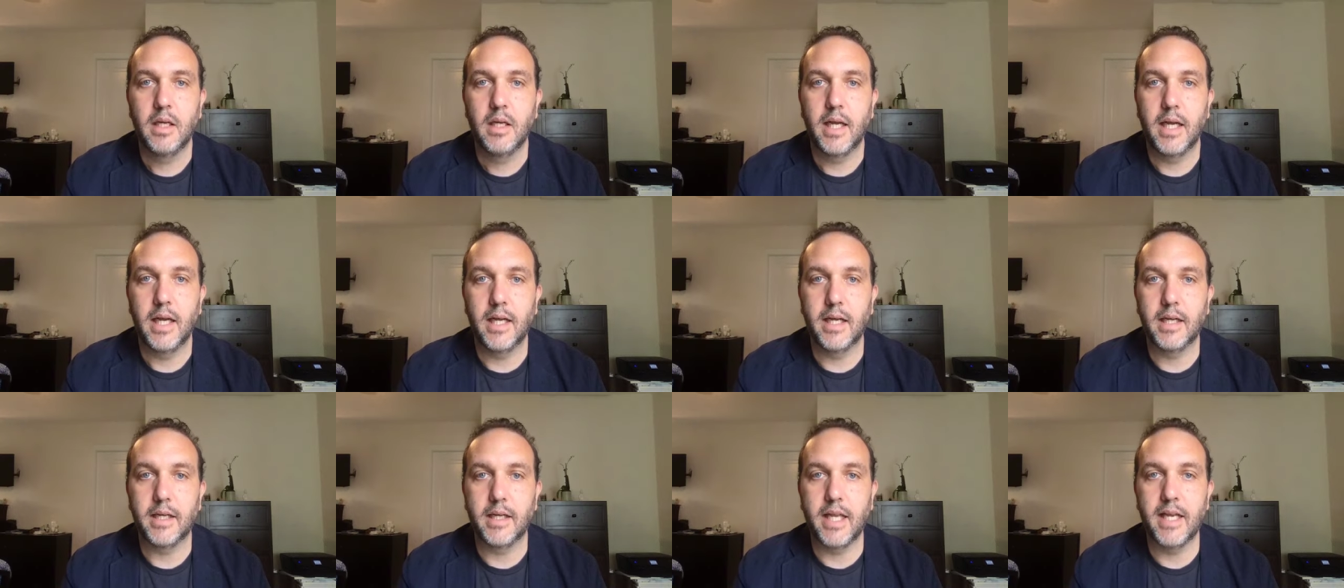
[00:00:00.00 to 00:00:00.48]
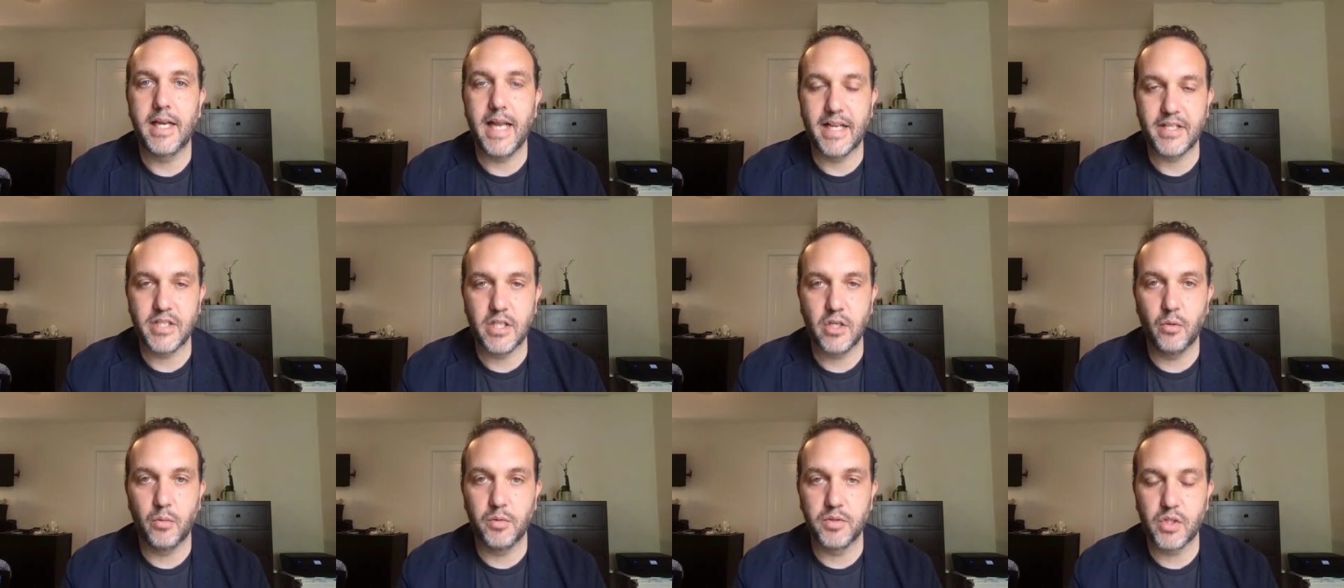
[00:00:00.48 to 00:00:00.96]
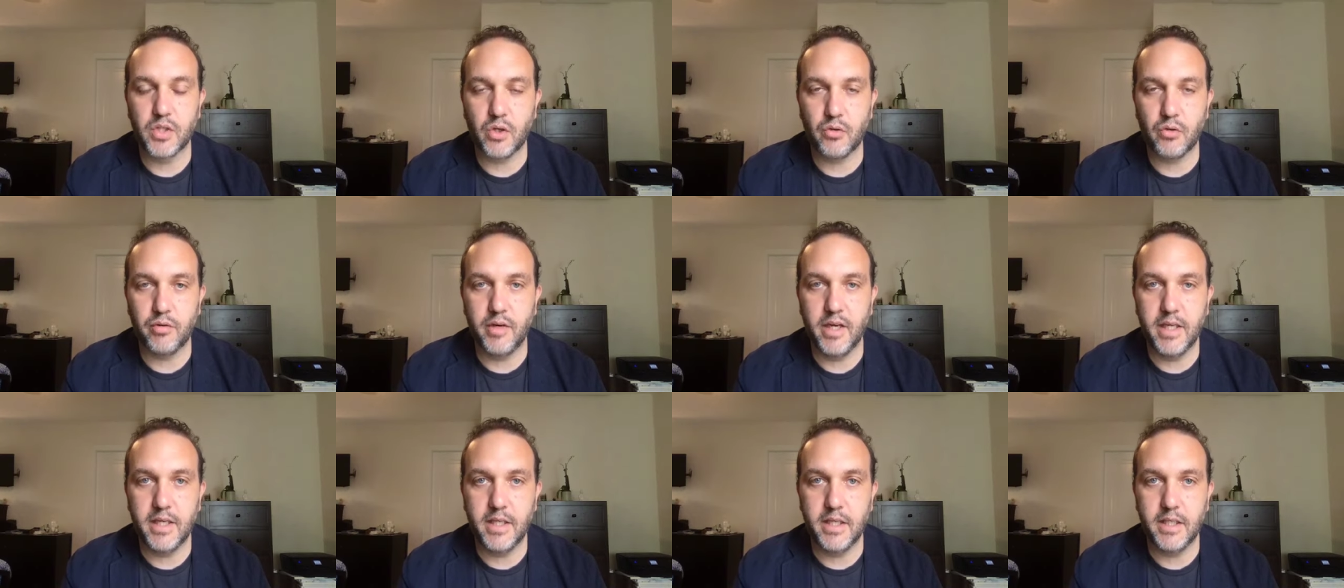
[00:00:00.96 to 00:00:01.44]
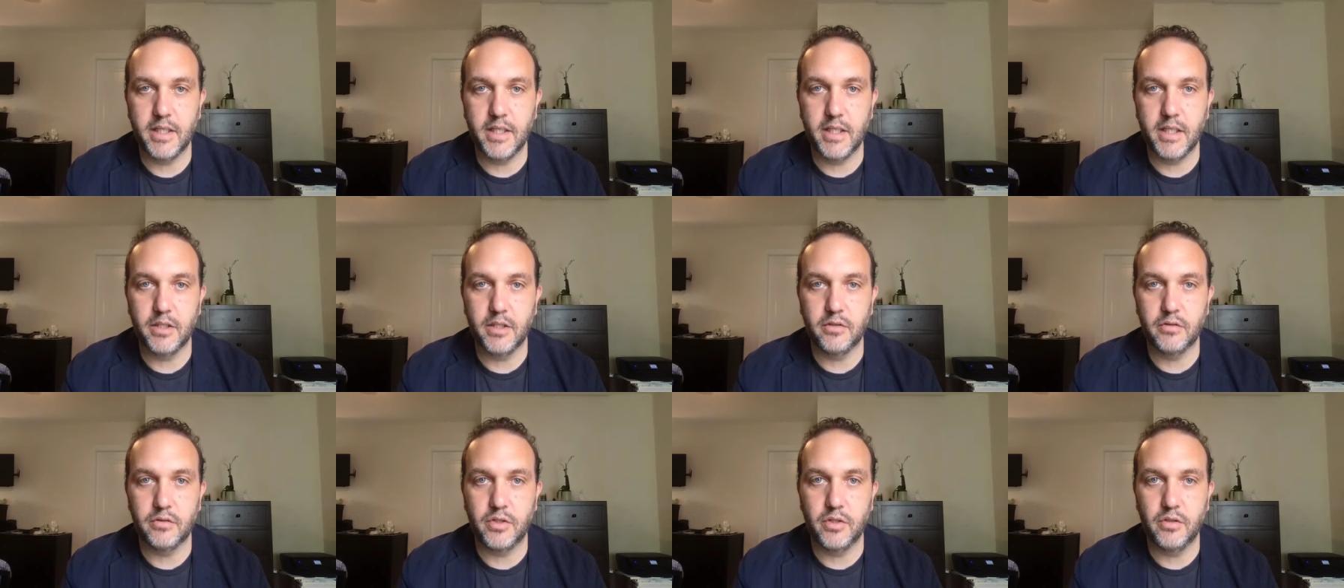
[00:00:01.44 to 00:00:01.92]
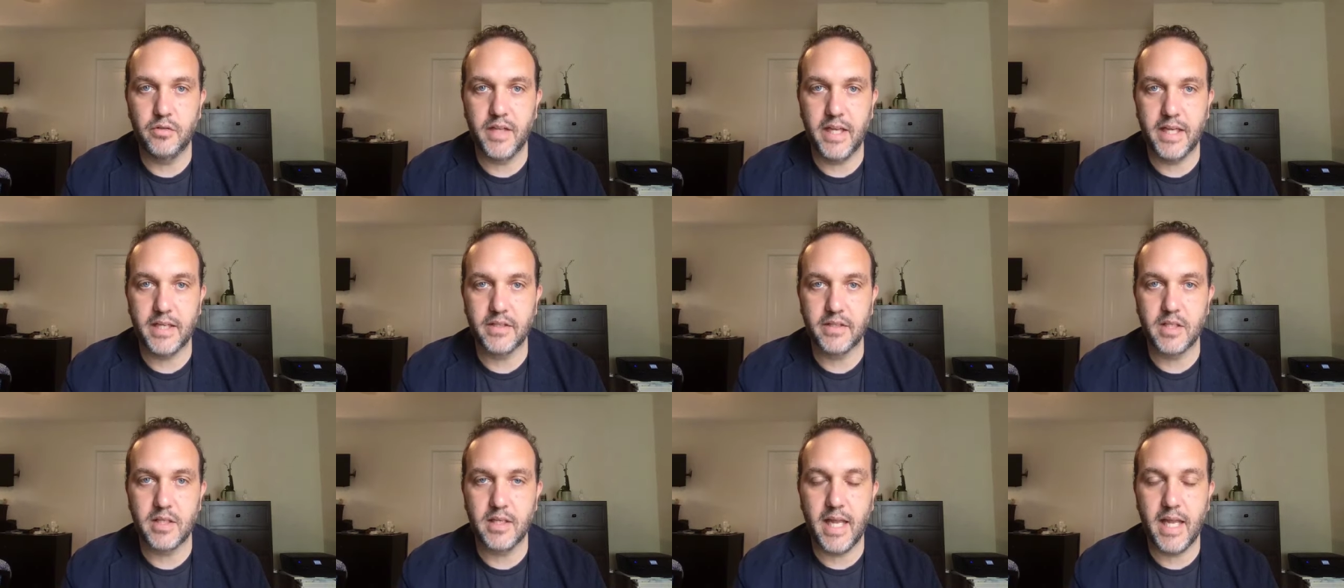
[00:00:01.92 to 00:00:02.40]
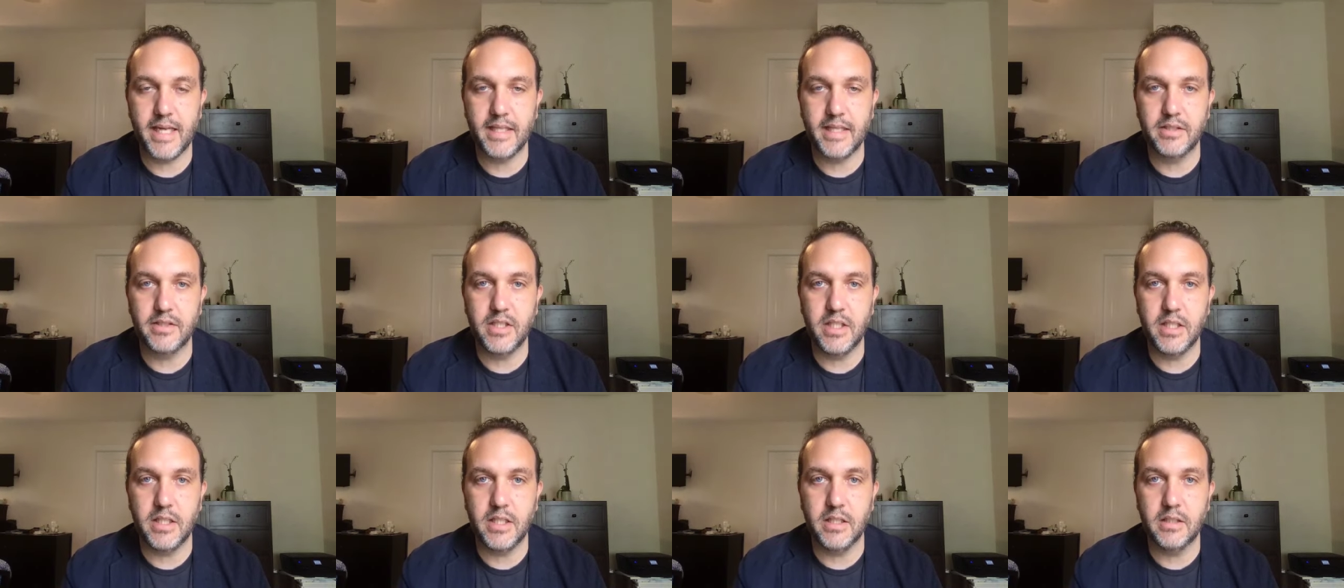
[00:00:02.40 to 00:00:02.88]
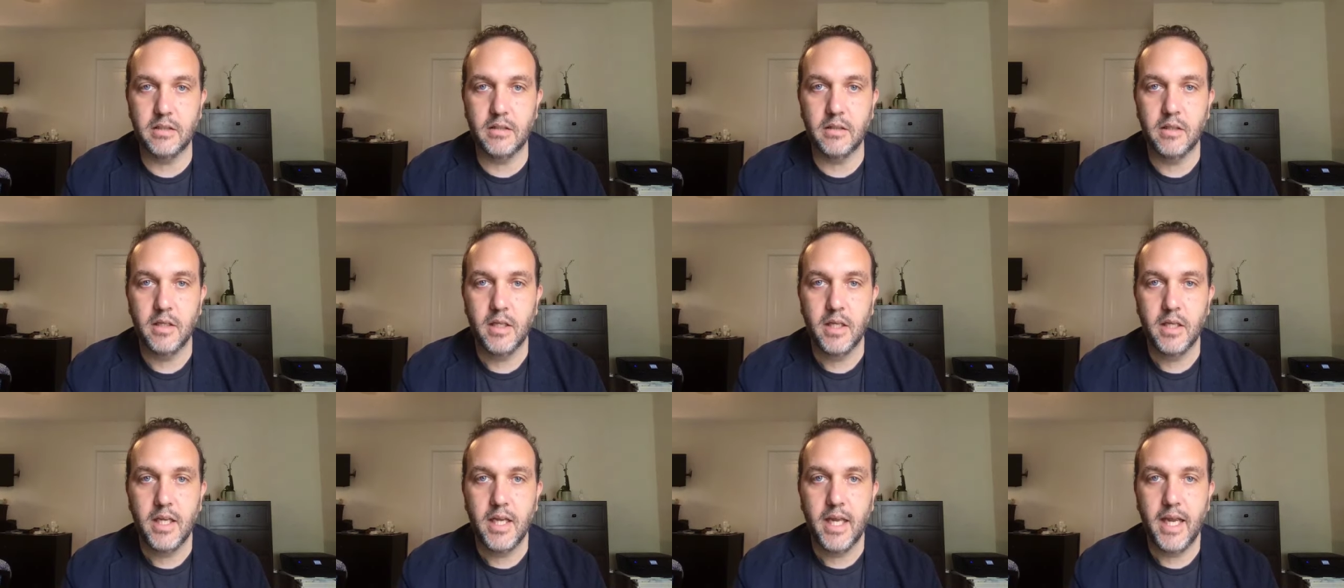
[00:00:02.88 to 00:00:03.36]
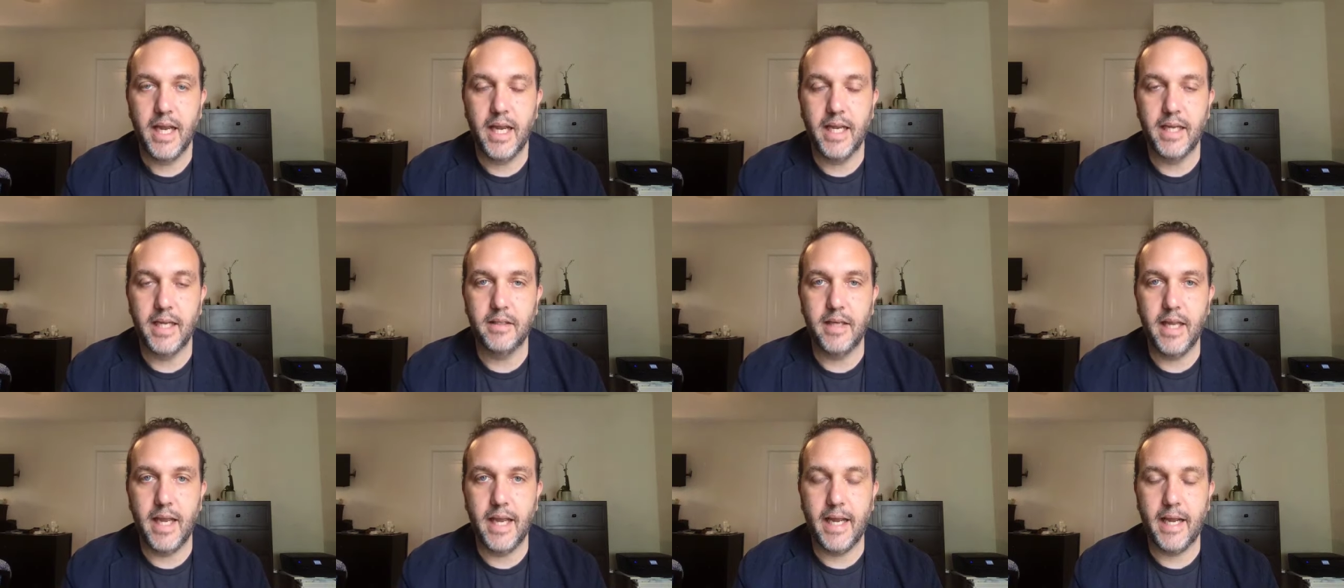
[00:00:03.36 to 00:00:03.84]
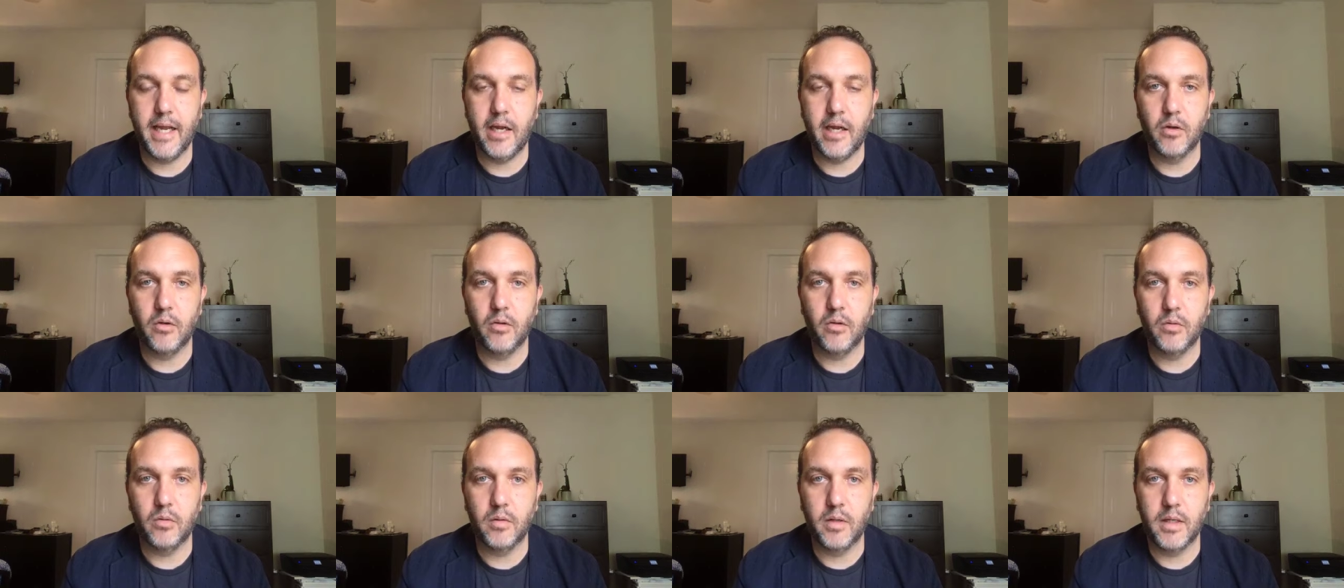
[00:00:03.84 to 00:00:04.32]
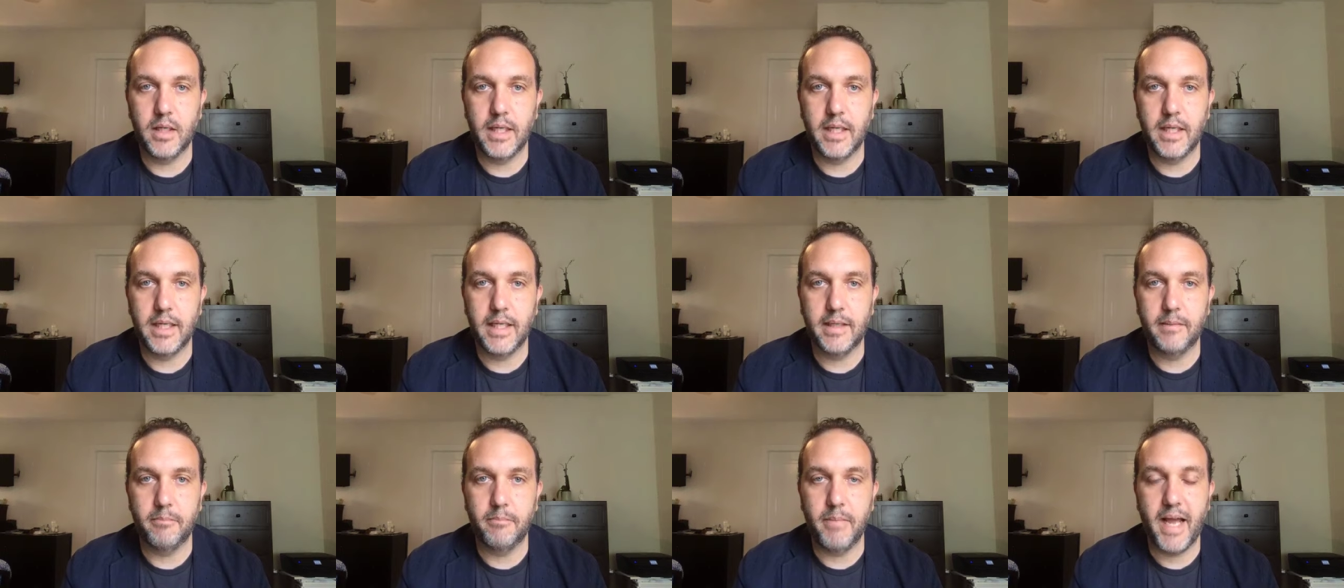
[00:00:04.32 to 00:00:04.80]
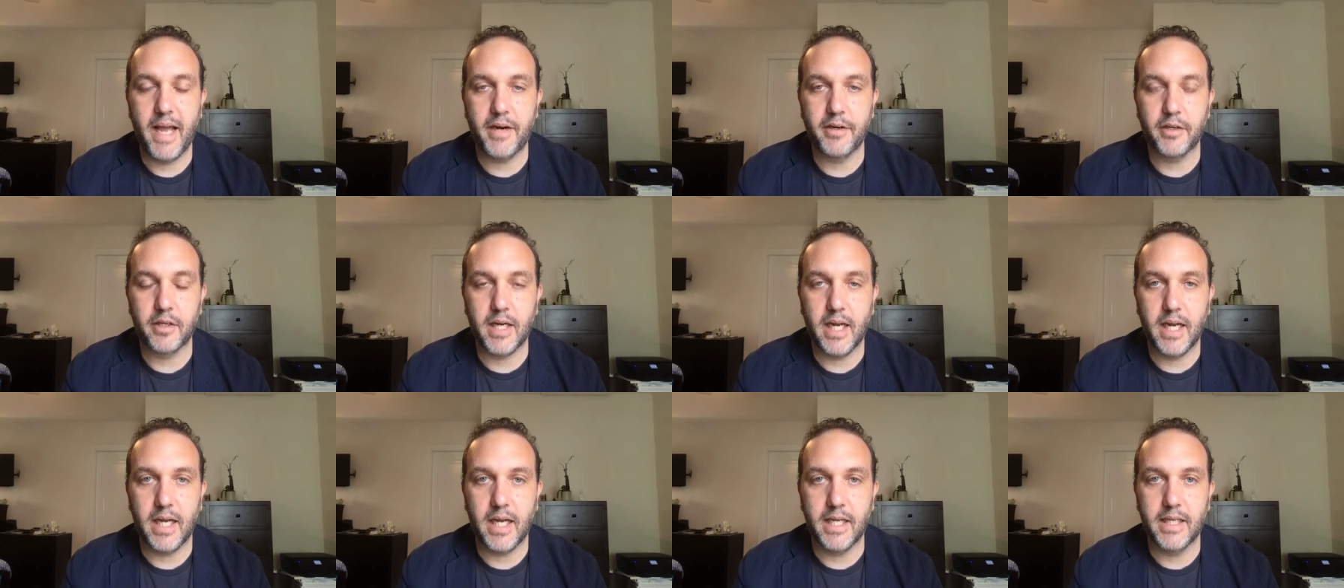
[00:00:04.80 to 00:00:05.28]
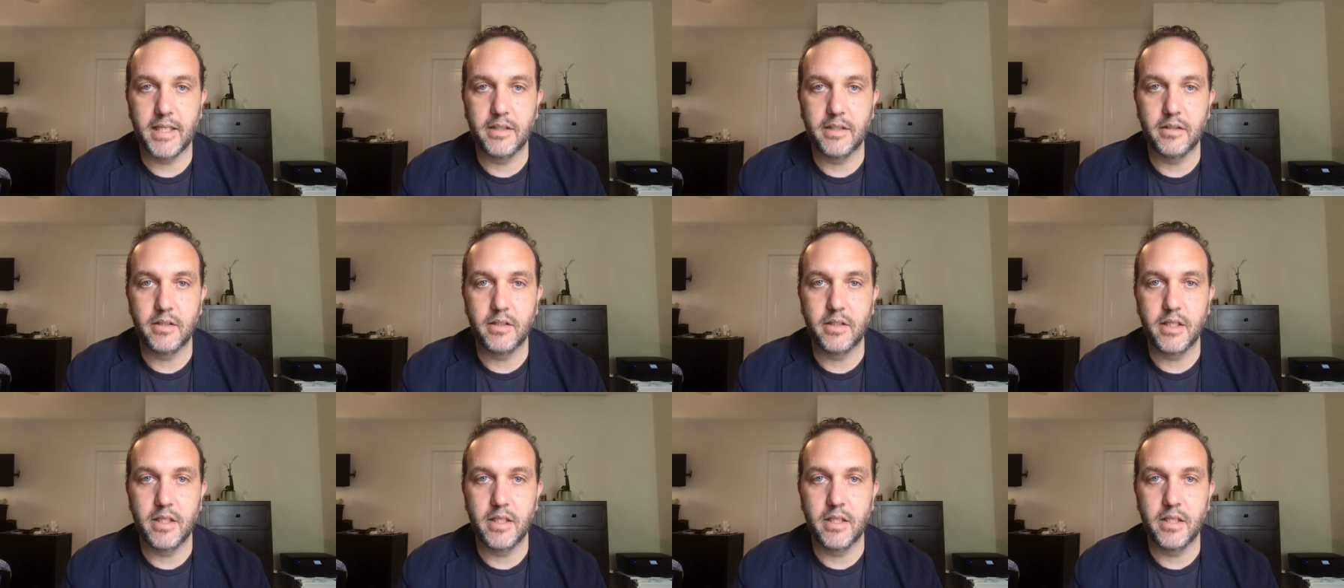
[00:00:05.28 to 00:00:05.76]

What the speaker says: Kinesso was created in 2019, and now Matterkind